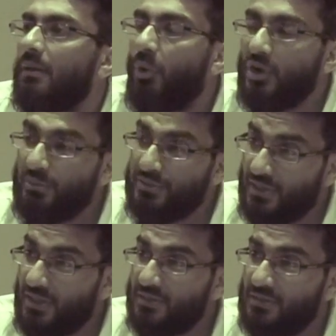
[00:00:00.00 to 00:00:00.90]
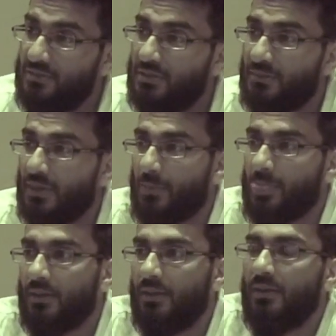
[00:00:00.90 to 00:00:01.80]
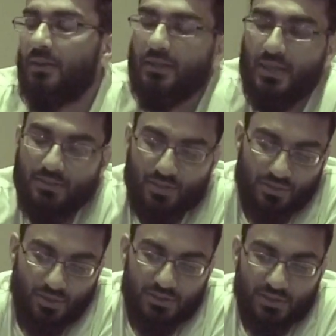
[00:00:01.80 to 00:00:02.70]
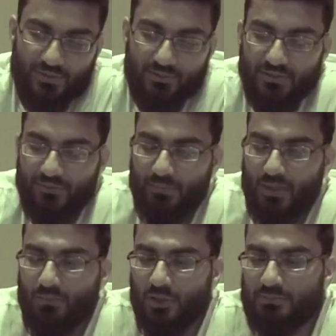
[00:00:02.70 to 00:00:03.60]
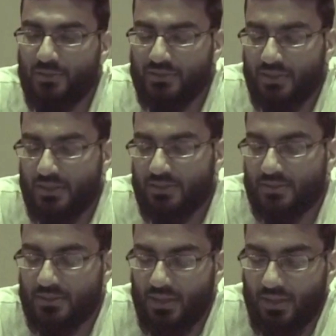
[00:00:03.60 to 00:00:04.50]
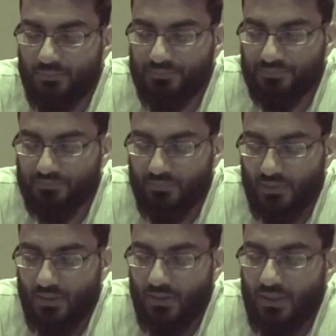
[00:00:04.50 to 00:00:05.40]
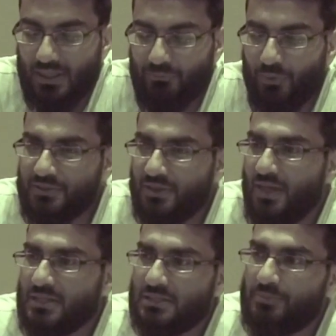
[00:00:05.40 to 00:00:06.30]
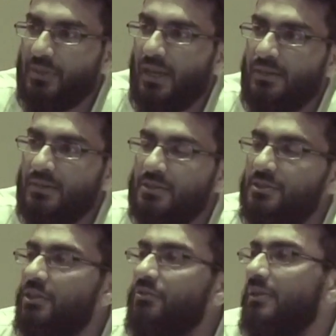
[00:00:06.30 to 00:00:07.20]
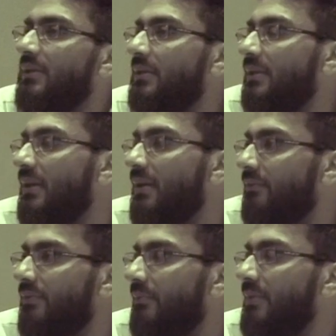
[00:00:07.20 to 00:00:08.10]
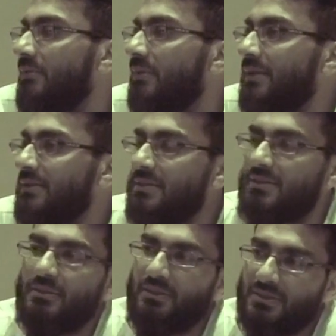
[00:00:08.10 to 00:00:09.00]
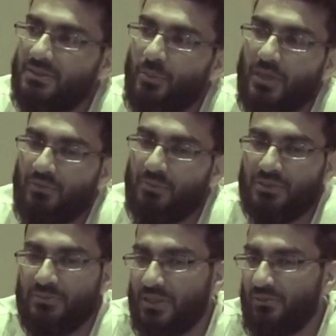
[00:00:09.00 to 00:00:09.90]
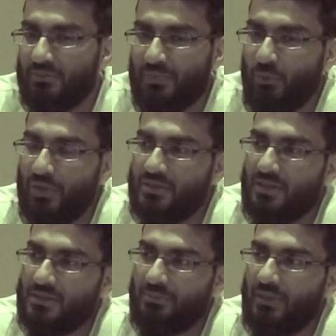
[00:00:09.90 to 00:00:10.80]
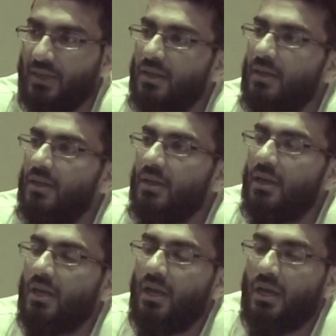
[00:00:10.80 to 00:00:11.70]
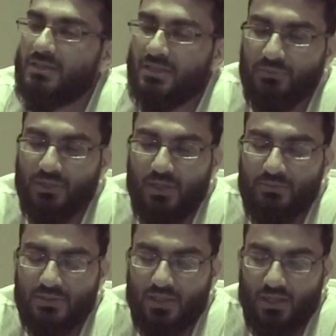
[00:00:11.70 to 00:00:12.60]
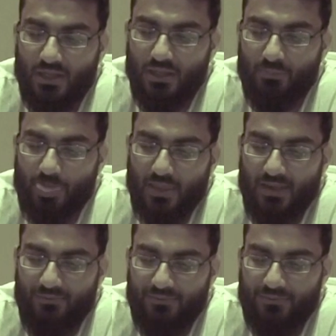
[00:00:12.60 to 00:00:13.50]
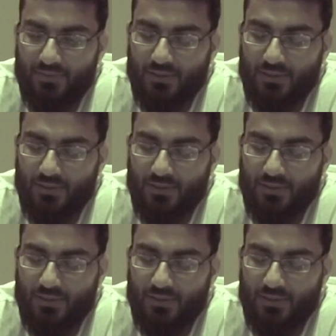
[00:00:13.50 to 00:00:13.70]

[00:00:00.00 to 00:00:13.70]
Multiple janazah you're talking about? Yeah, so the scholars differ about multiple janazahs. If one janazah is prayed, it's generally enough. I mean, and this is a way of the Muslim generally to pray one janazah prayer. Sometimes, if